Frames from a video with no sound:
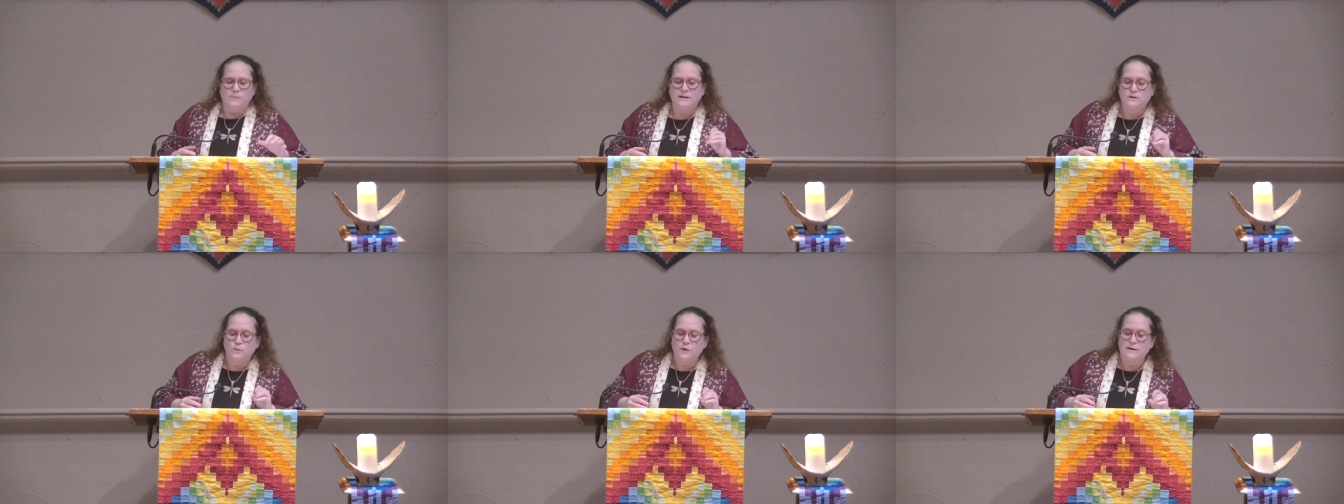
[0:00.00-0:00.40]

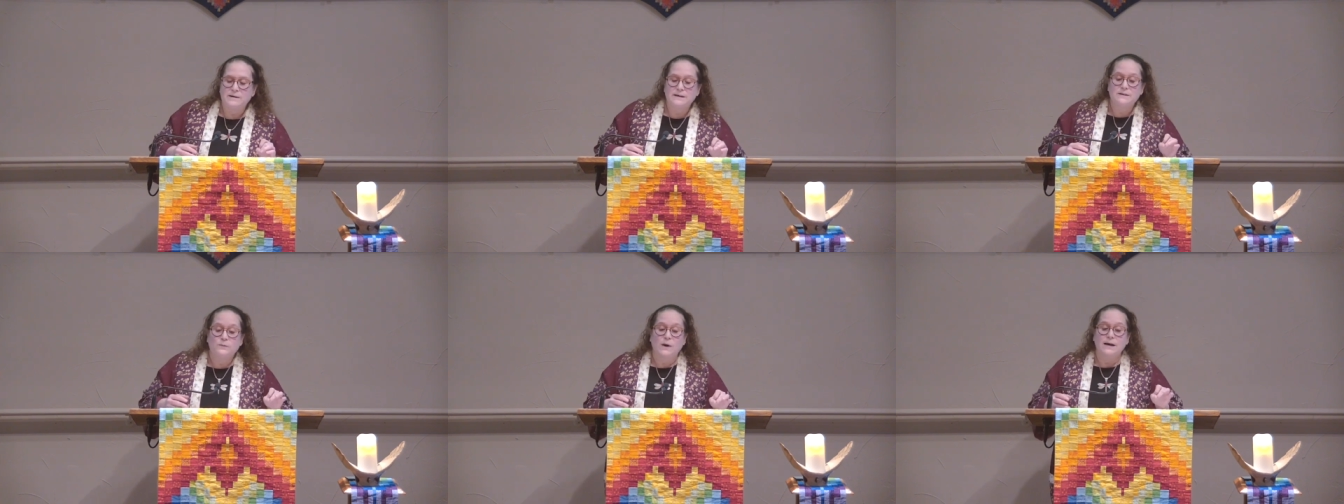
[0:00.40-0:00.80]
But the
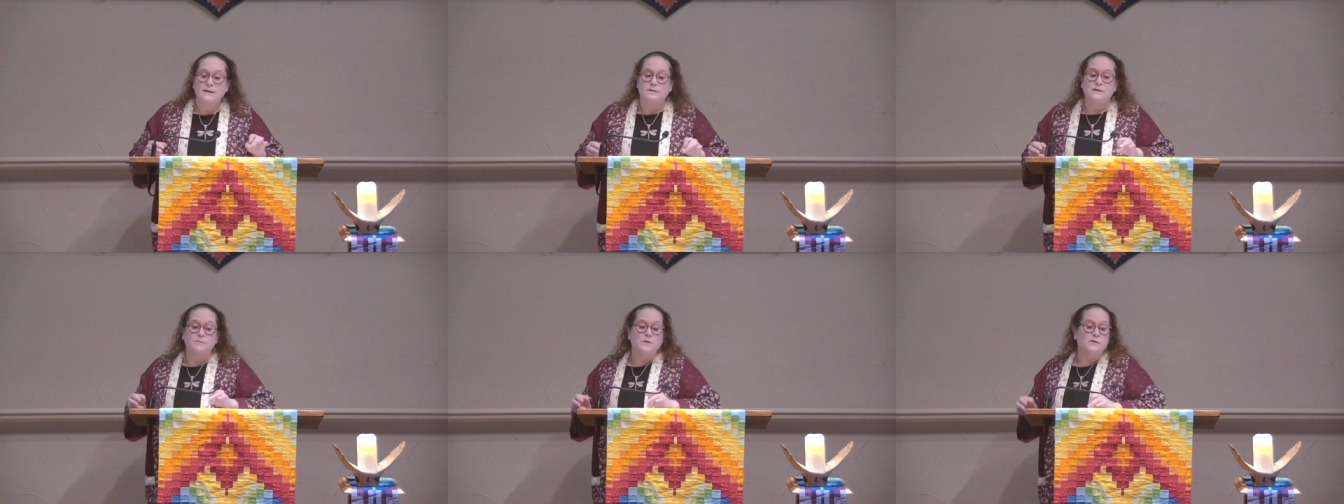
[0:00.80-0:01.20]
women's
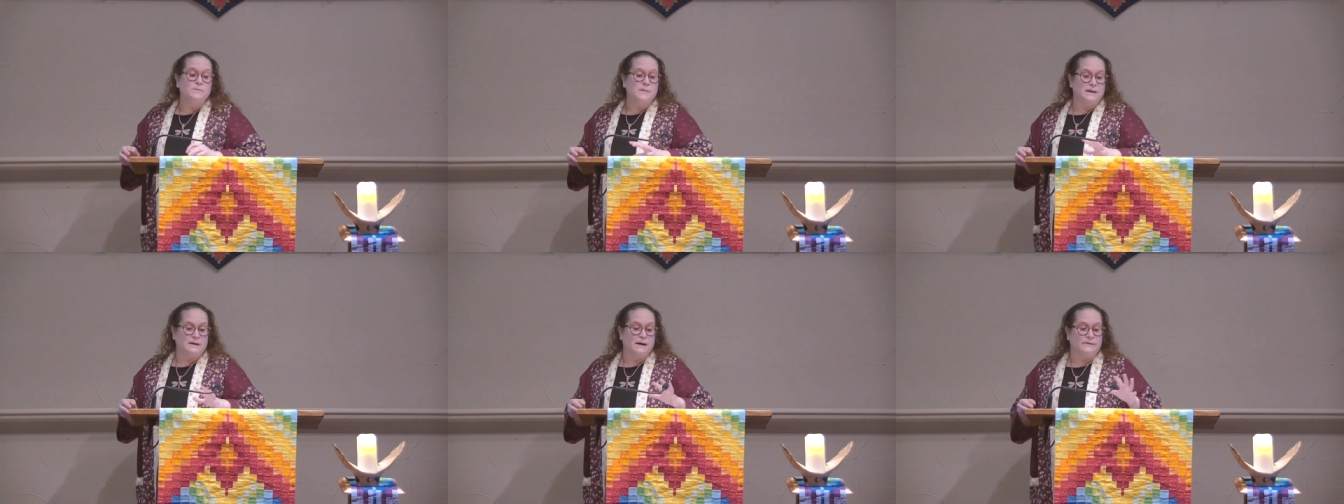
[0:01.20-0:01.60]
rights
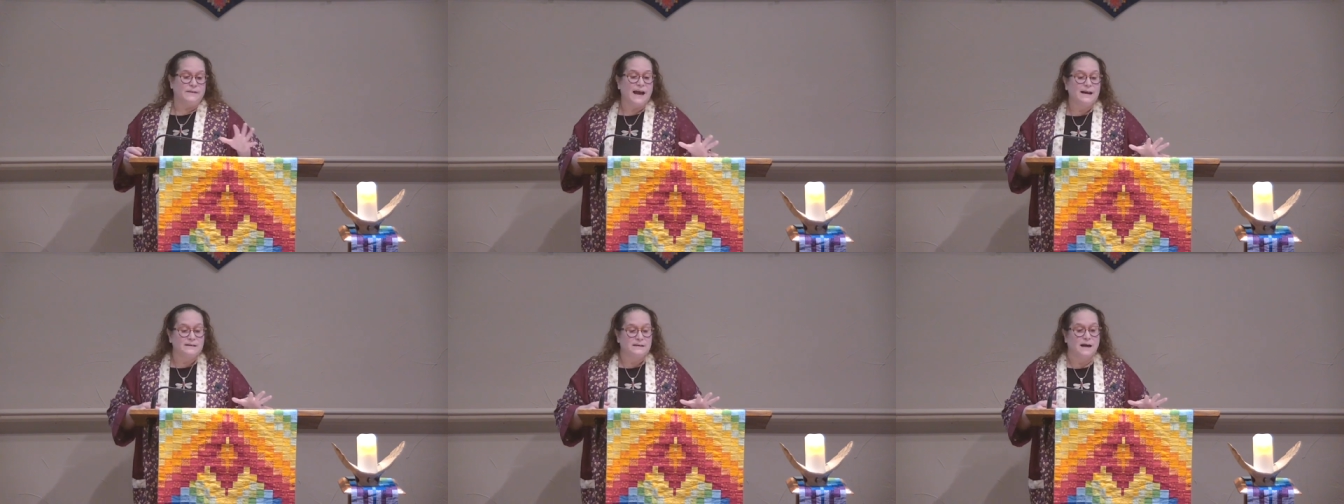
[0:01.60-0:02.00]
movement
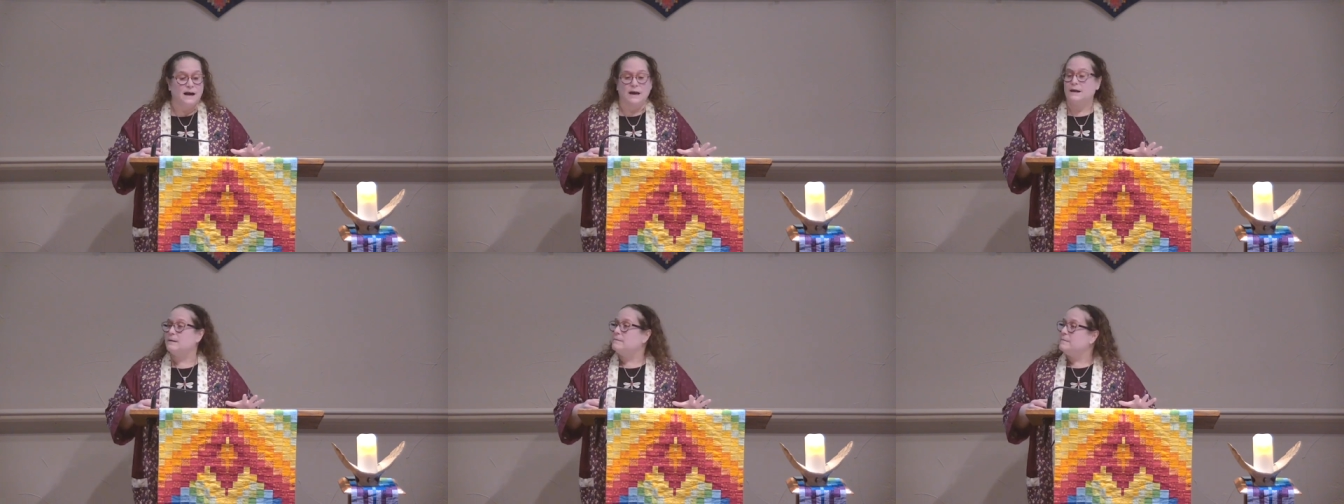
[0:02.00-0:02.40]
of that
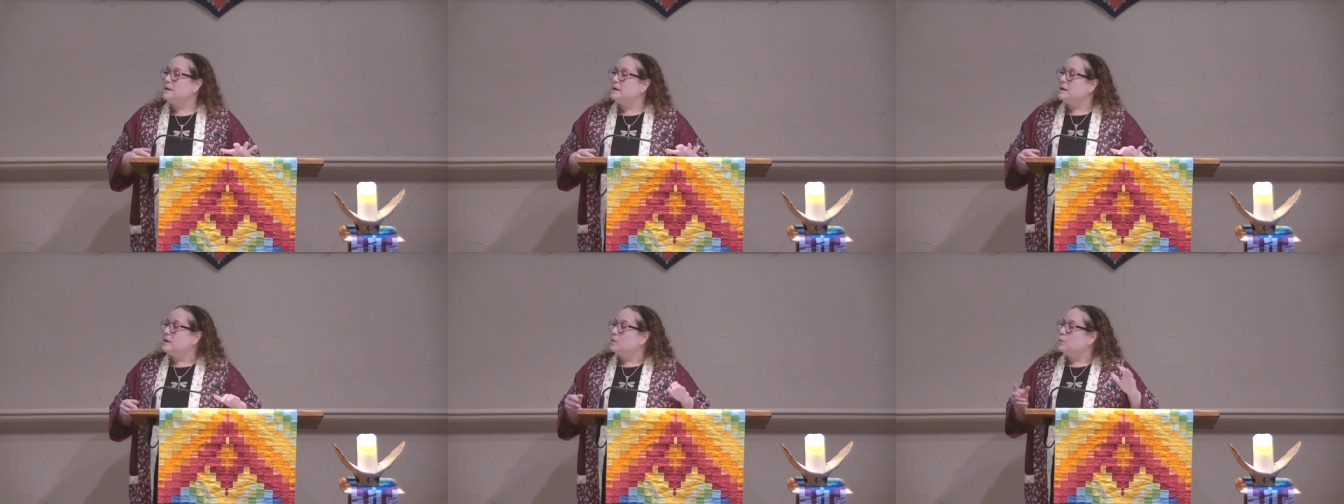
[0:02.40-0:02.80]
time
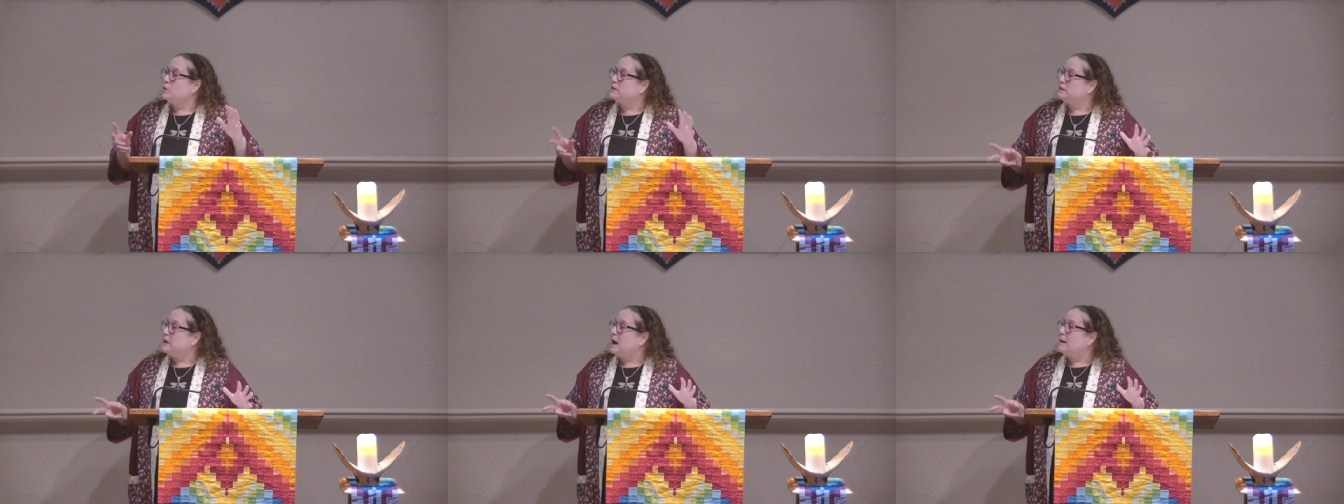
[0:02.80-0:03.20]

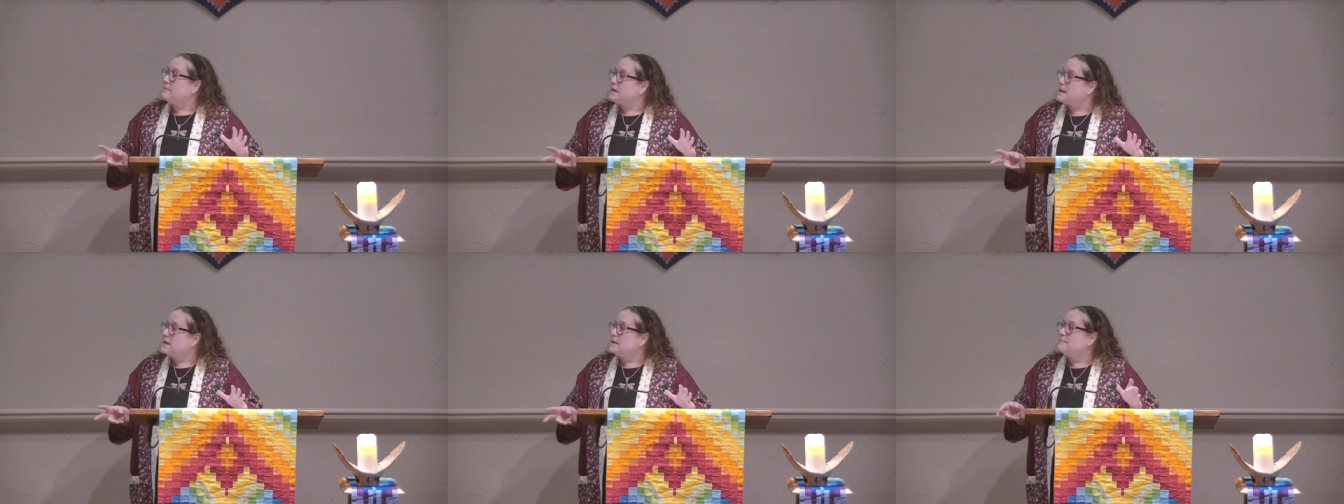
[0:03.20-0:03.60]
was
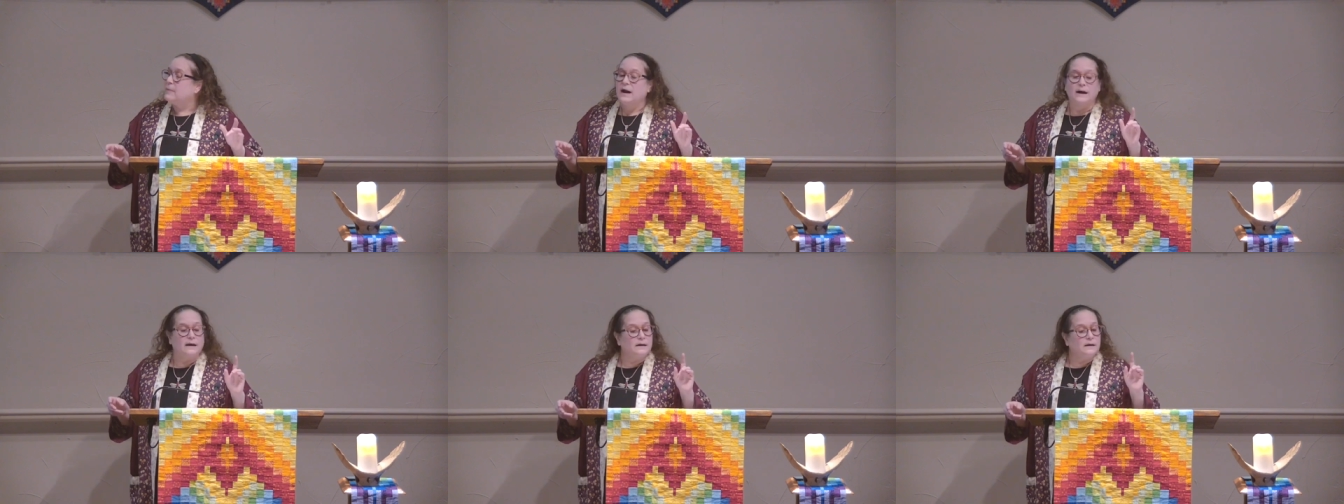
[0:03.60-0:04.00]

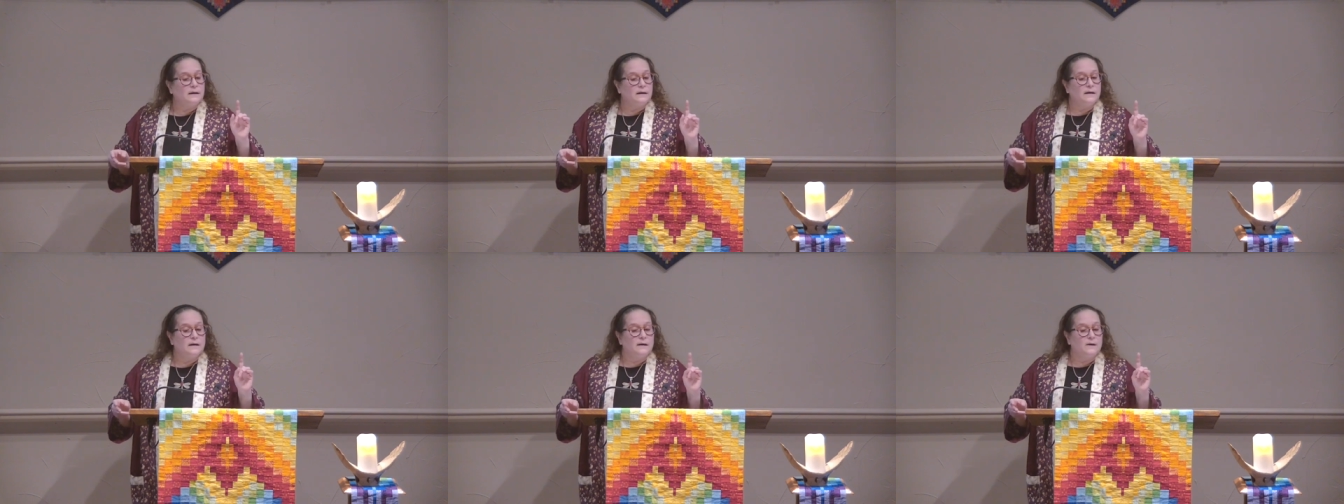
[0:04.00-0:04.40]
dominated by